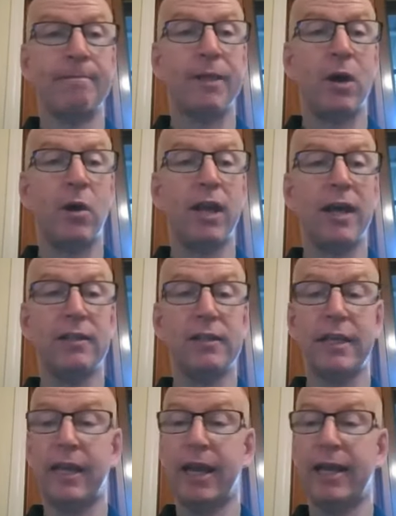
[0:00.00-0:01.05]
Now, I can't
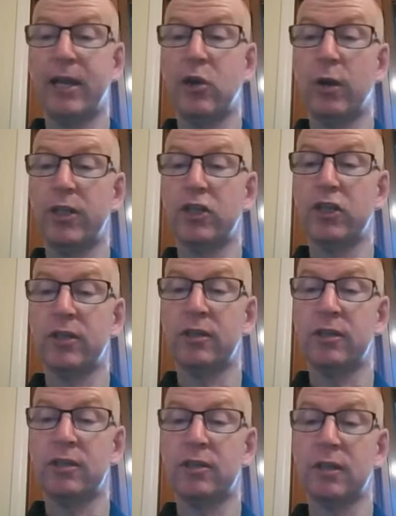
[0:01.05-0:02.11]
see any
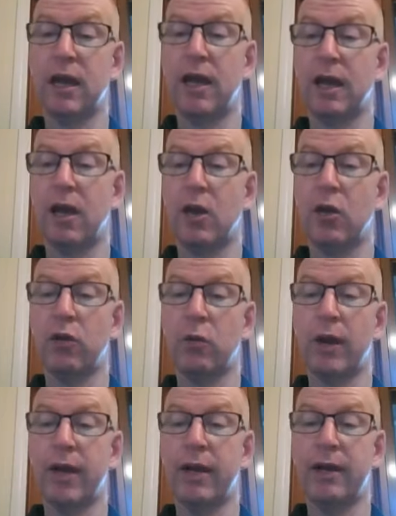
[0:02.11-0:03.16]
questions along the
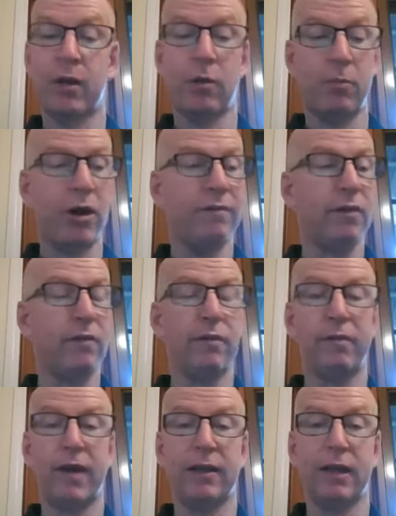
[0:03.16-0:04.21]
way. Now, I'm mindful of the
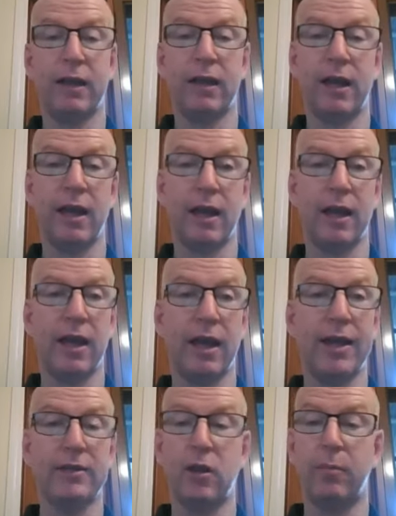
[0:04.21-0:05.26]
fact that
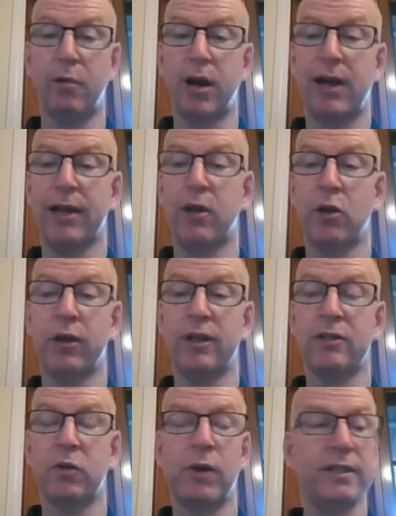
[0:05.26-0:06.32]
as I'm prattling on,
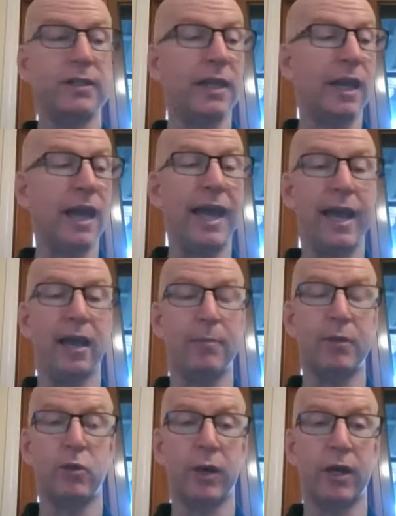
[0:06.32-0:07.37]
there's always a lag
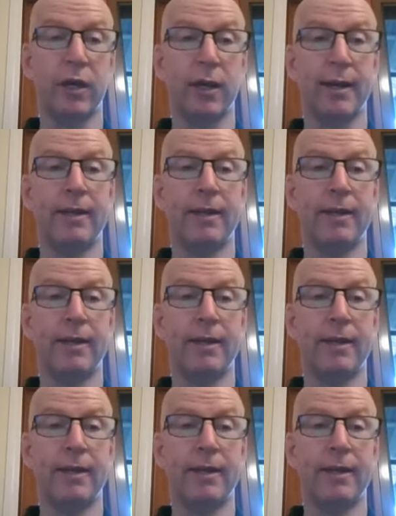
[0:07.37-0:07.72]
between